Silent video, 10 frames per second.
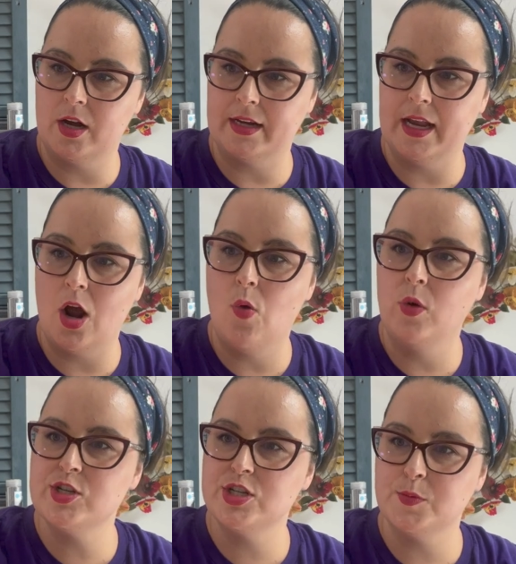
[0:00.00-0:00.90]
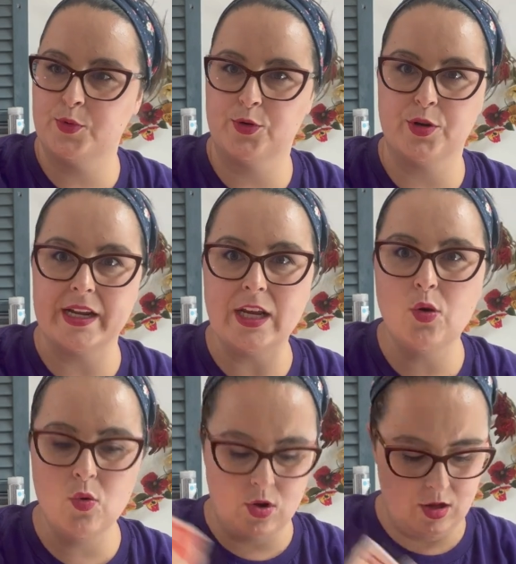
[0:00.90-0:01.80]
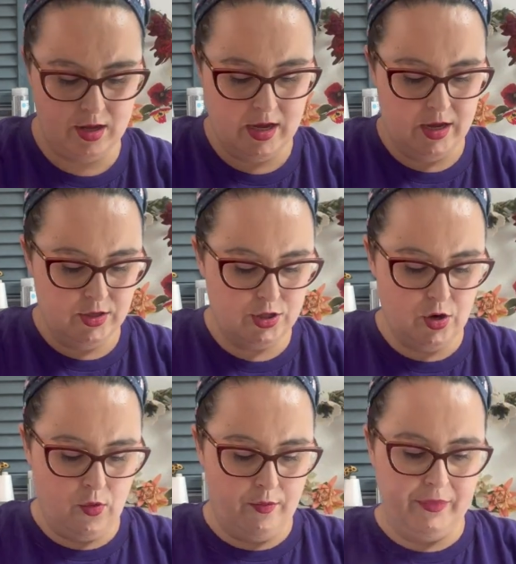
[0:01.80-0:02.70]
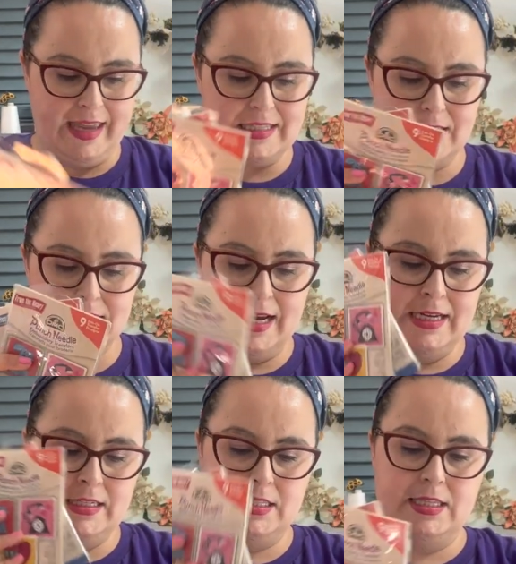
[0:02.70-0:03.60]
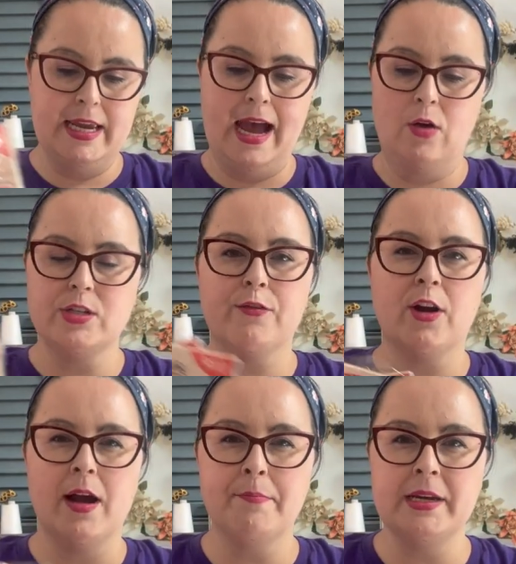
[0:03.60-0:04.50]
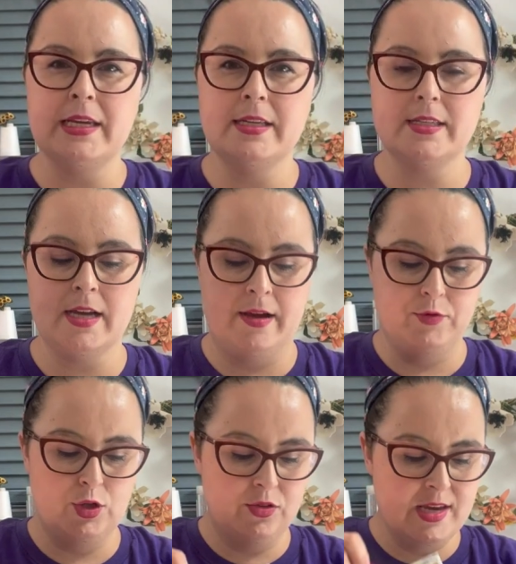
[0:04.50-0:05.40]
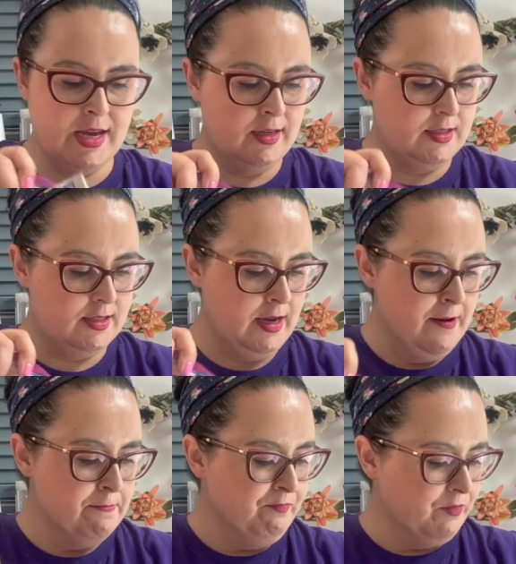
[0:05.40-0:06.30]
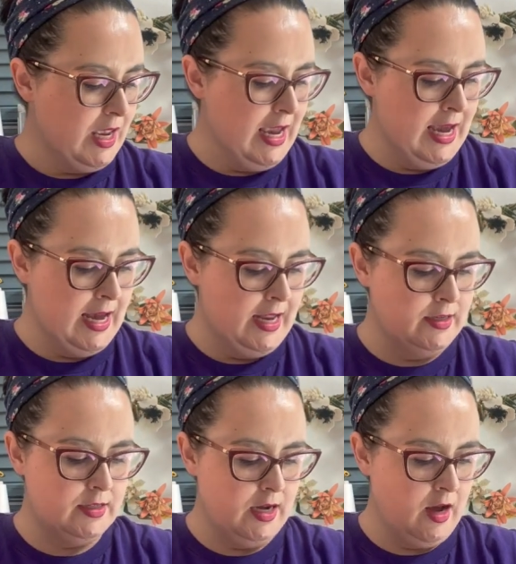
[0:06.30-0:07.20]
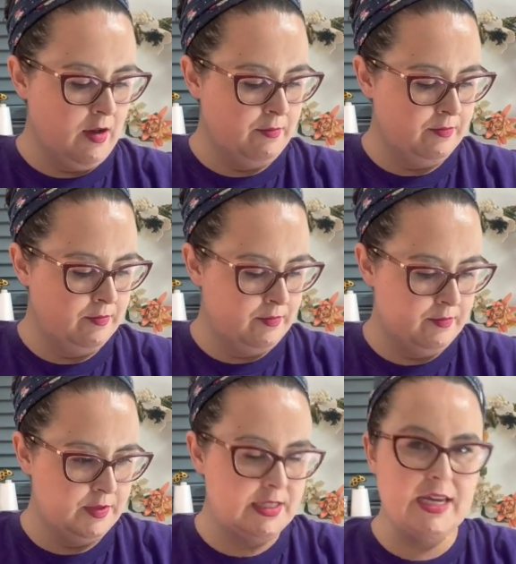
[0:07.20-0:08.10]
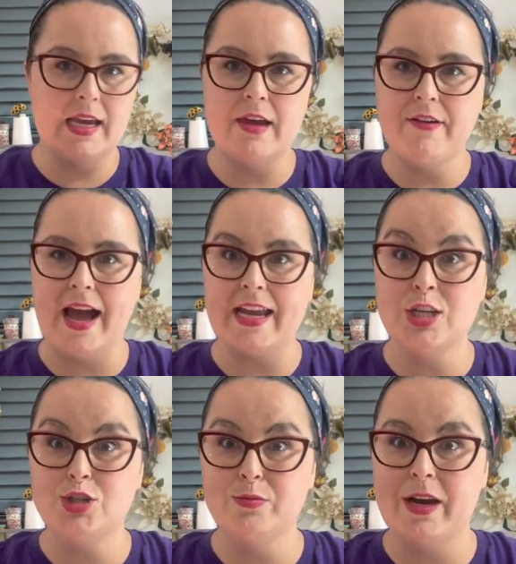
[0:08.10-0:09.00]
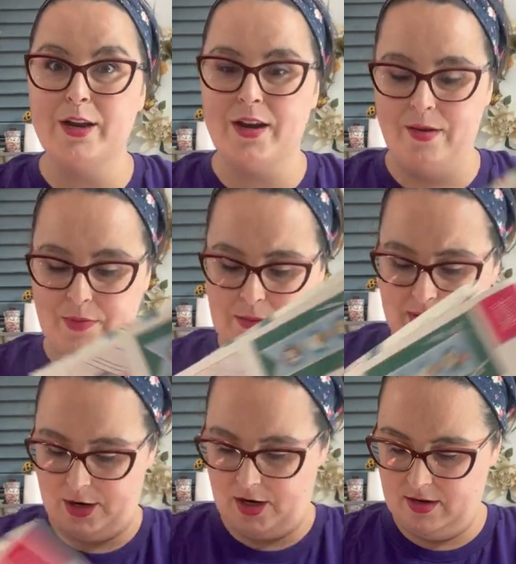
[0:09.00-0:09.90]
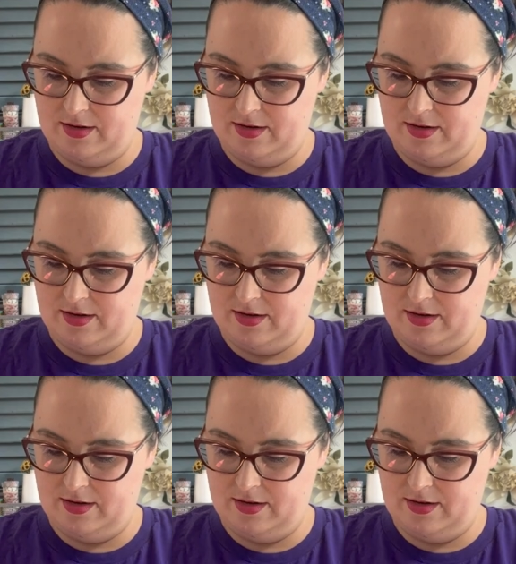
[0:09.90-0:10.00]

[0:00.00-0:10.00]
on it, which is pretty cool. So it's exciting to see how different companies um, do things and um, see if I can do better and be better